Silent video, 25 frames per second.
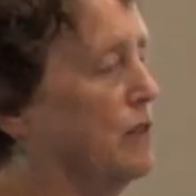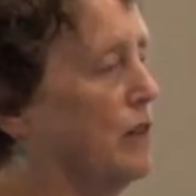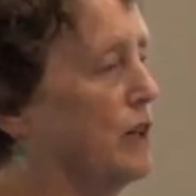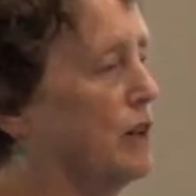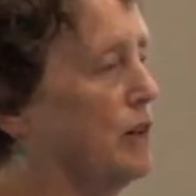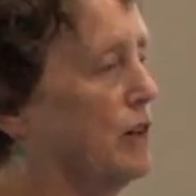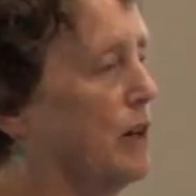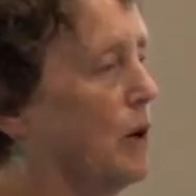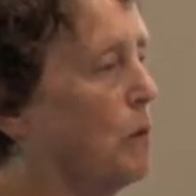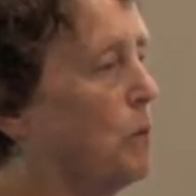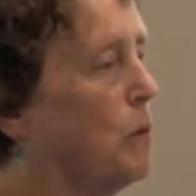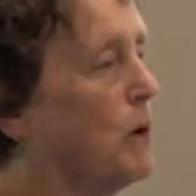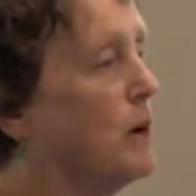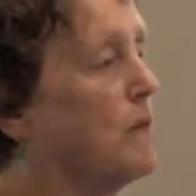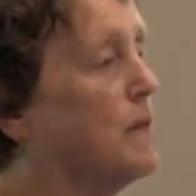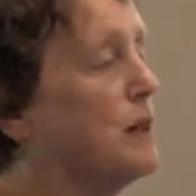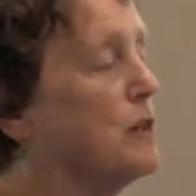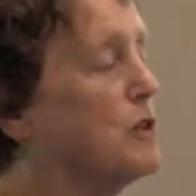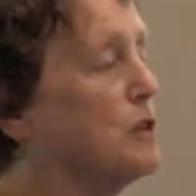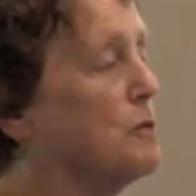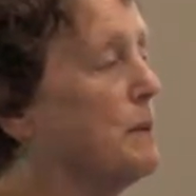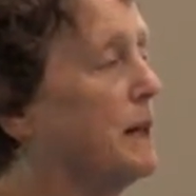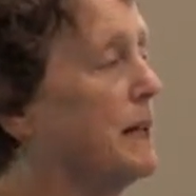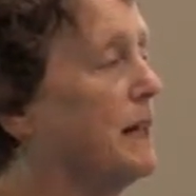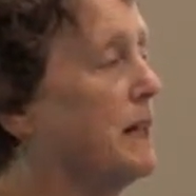figure out where
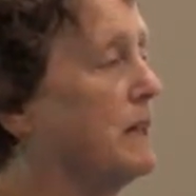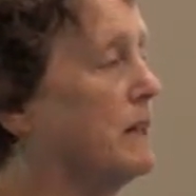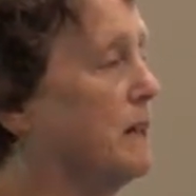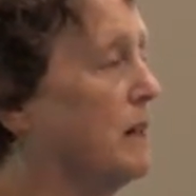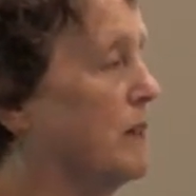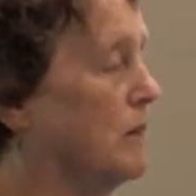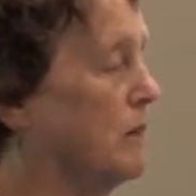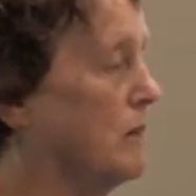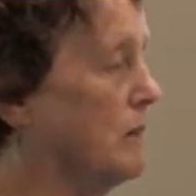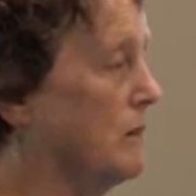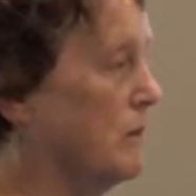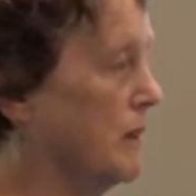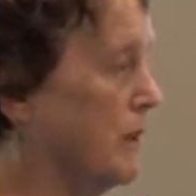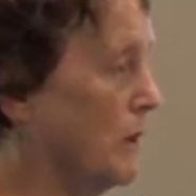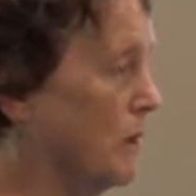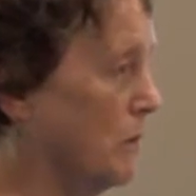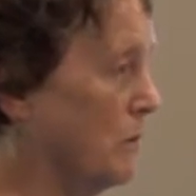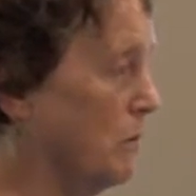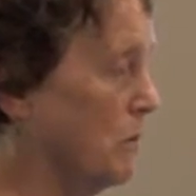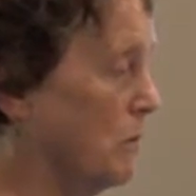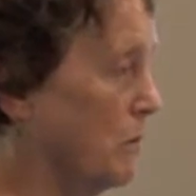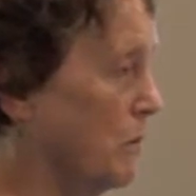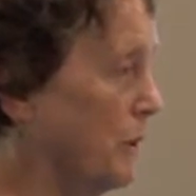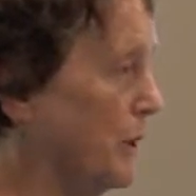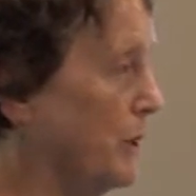they're spending their,
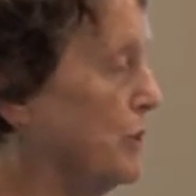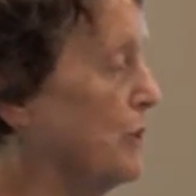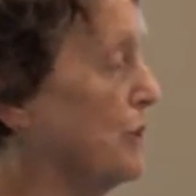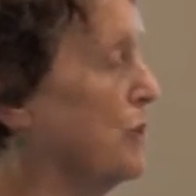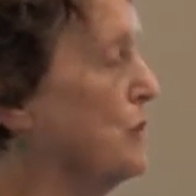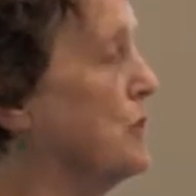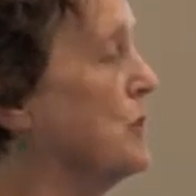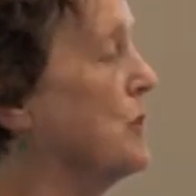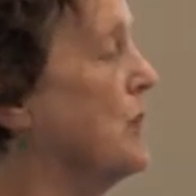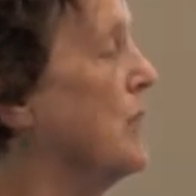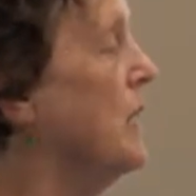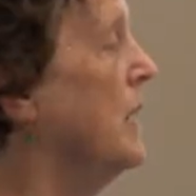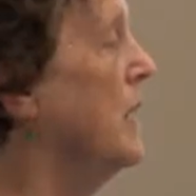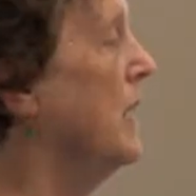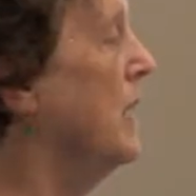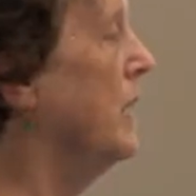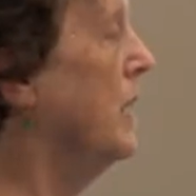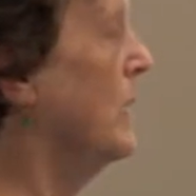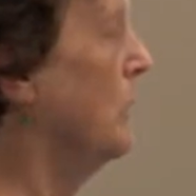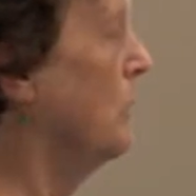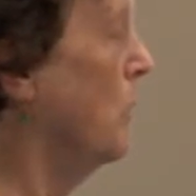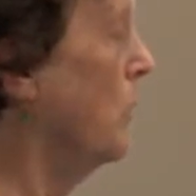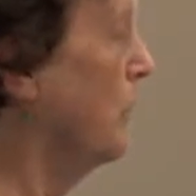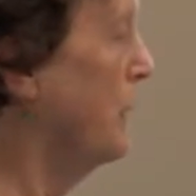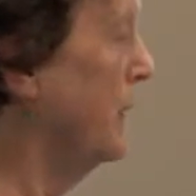their winters,
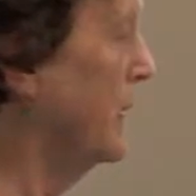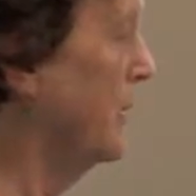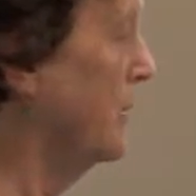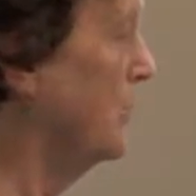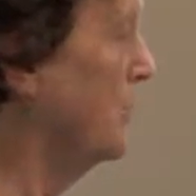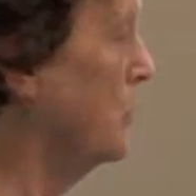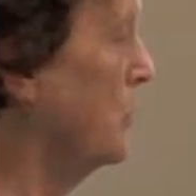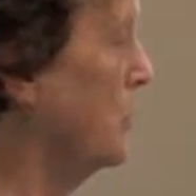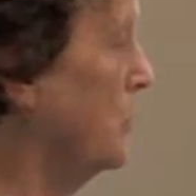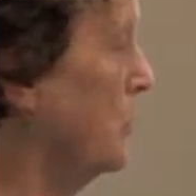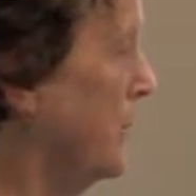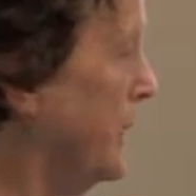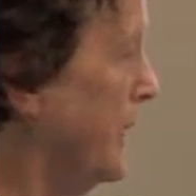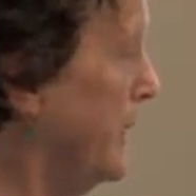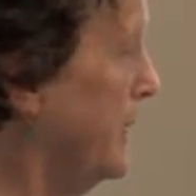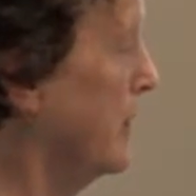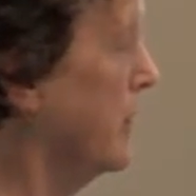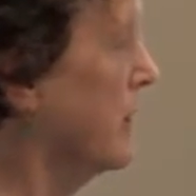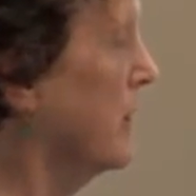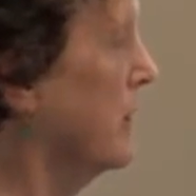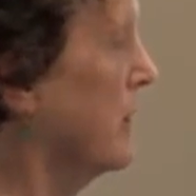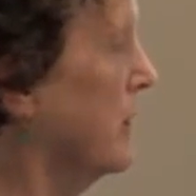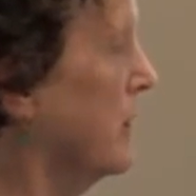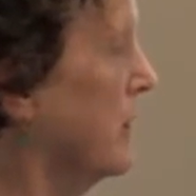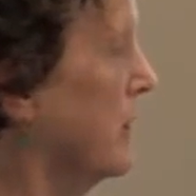and what we can do
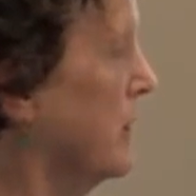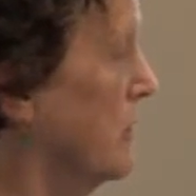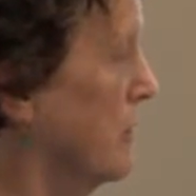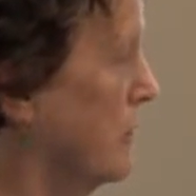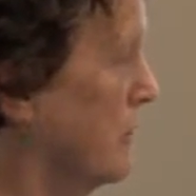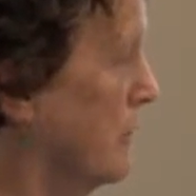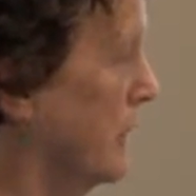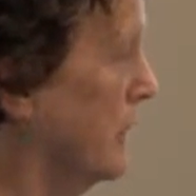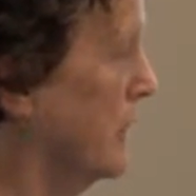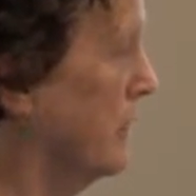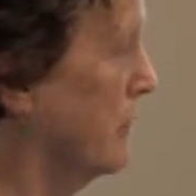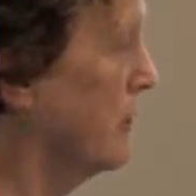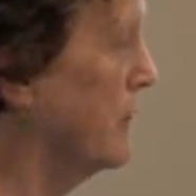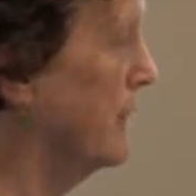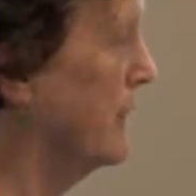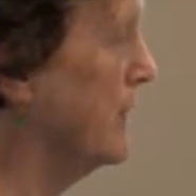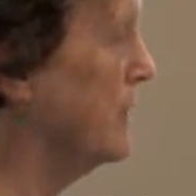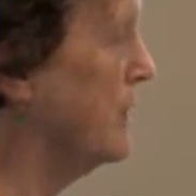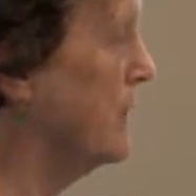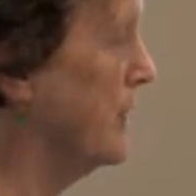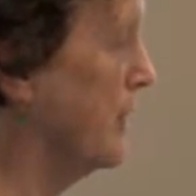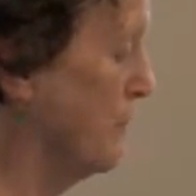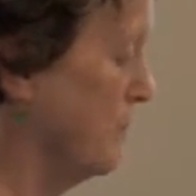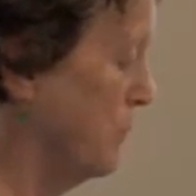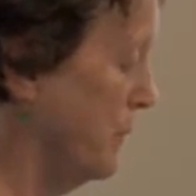here to
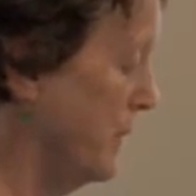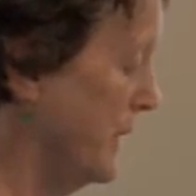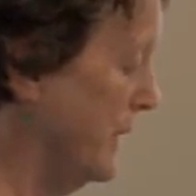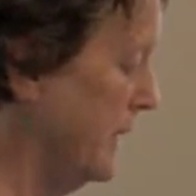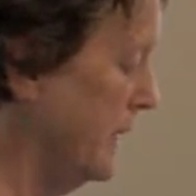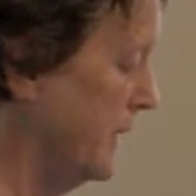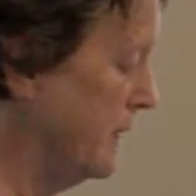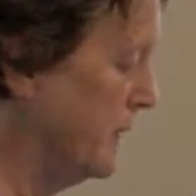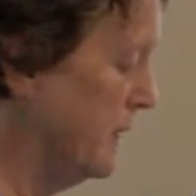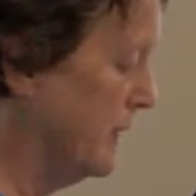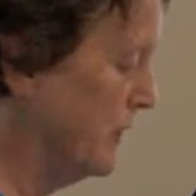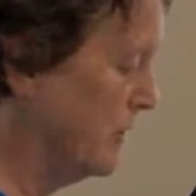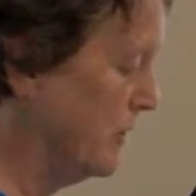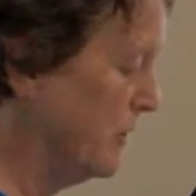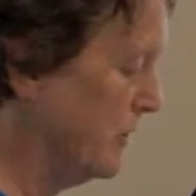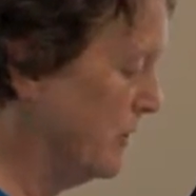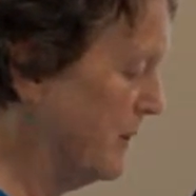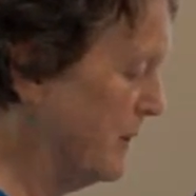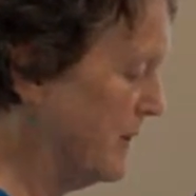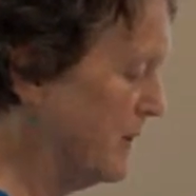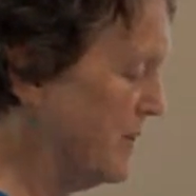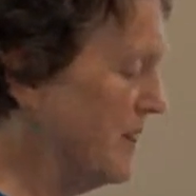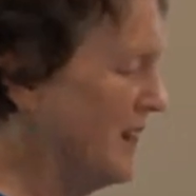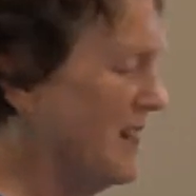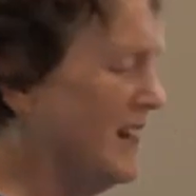increase their breeding
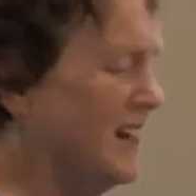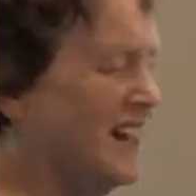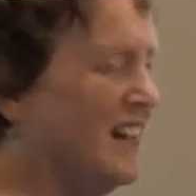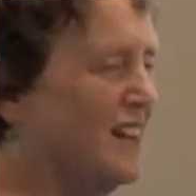territories.